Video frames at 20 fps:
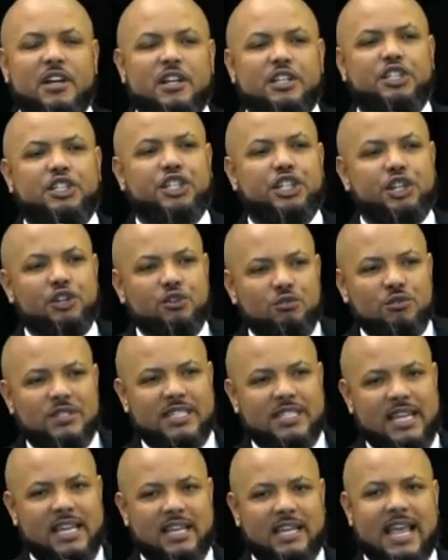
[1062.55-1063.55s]

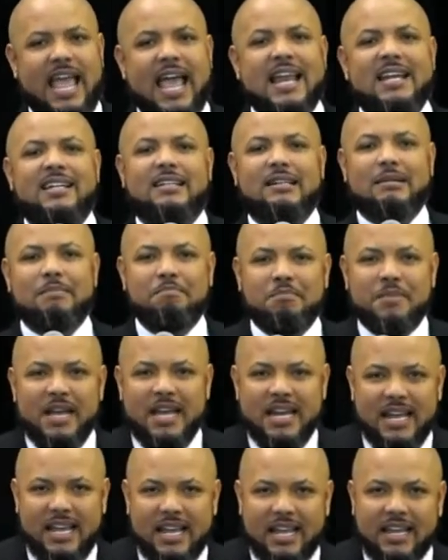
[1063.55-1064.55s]
choosing and
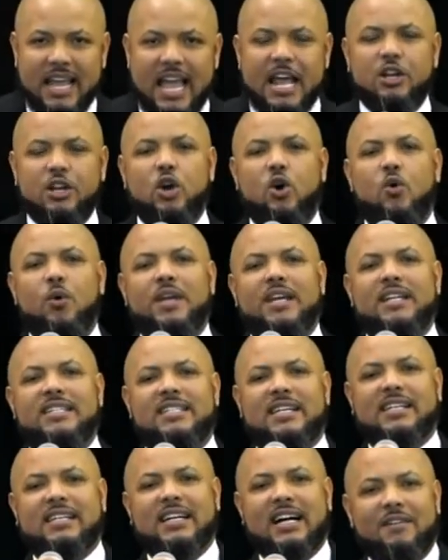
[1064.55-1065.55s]
committing and going
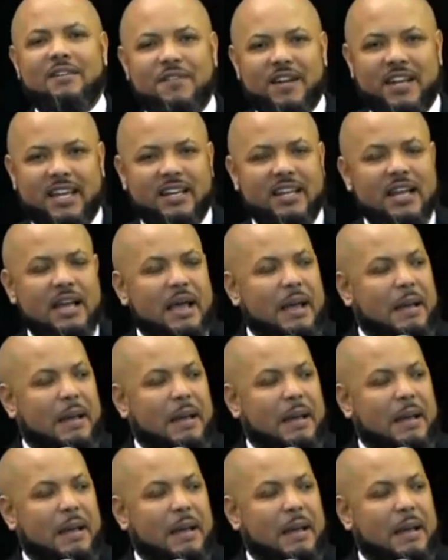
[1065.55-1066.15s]
into covenant